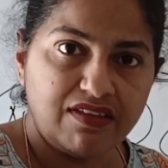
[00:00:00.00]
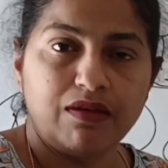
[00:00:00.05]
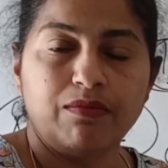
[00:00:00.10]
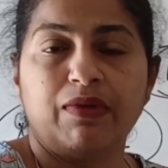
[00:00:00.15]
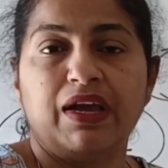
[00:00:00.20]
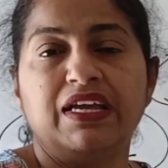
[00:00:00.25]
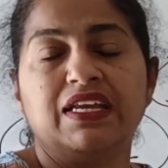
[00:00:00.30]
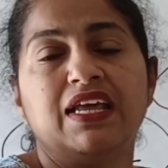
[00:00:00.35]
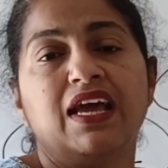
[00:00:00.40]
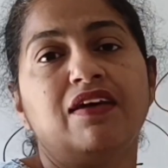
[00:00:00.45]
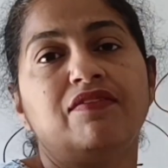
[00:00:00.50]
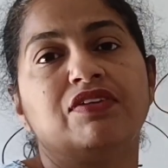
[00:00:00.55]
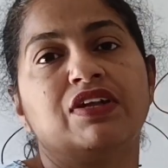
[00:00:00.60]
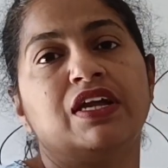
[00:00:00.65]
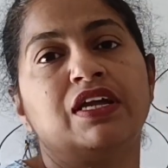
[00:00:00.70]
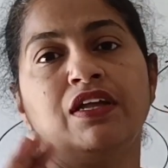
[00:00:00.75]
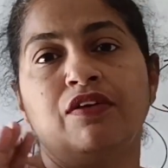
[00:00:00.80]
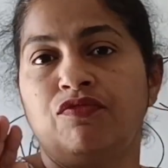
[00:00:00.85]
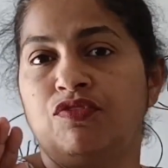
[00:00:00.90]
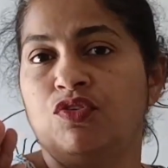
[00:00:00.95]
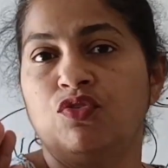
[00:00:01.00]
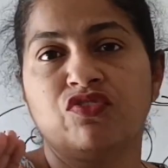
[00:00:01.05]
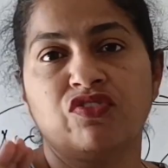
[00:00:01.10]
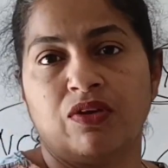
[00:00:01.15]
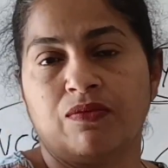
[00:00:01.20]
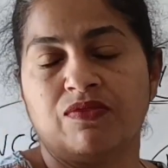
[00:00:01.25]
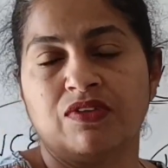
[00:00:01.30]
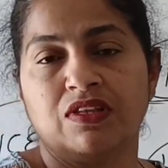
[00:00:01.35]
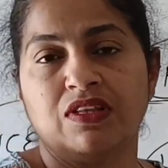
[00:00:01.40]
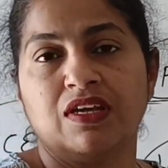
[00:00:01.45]
Teacher might have done a few
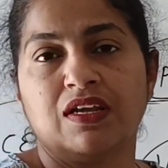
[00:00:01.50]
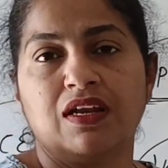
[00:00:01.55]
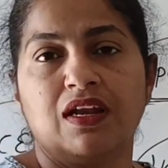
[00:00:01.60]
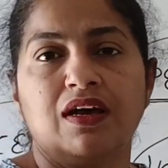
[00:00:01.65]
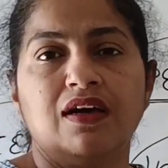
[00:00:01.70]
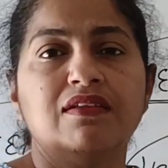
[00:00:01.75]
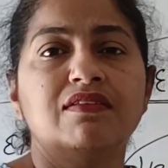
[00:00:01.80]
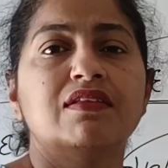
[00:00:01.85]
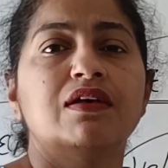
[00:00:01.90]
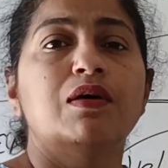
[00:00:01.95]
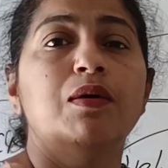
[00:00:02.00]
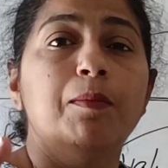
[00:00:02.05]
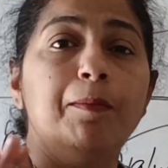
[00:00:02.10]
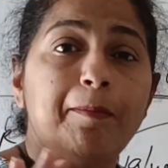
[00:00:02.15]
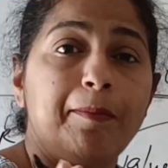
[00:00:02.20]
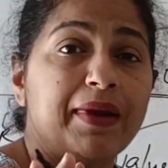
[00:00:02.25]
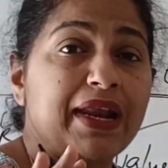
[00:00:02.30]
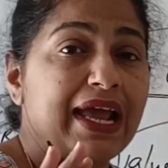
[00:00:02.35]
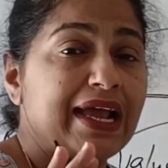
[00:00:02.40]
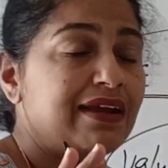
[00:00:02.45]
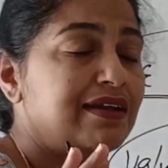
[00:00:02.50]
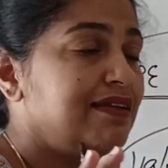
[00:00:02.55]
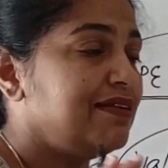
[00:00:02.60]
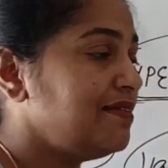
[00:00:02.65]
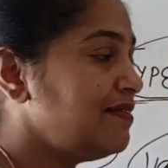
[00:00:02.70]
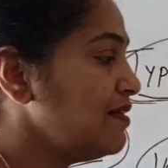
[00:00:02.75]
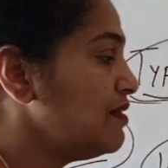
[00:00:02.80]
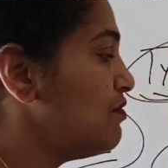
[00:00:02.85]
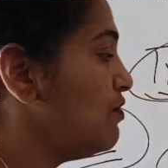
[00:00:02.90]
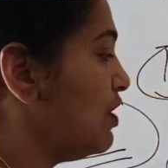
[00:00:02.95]
sums in the class.
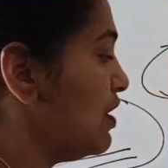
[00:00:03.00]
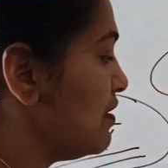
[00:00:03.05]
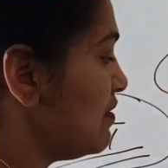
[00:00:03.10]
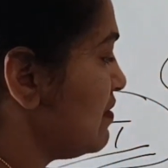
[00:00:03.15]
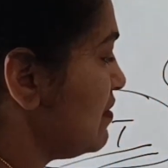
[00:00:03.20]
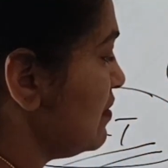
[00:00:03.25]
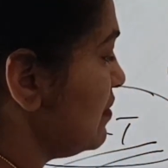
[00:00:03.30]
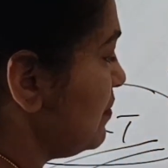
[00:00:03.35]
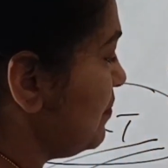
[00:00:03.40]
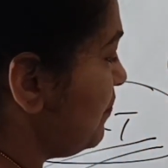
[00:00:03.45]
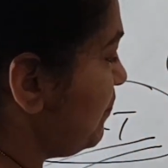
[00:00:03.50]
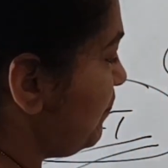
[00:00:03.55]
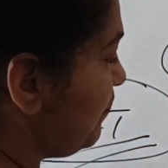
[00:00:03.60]
Practice it once.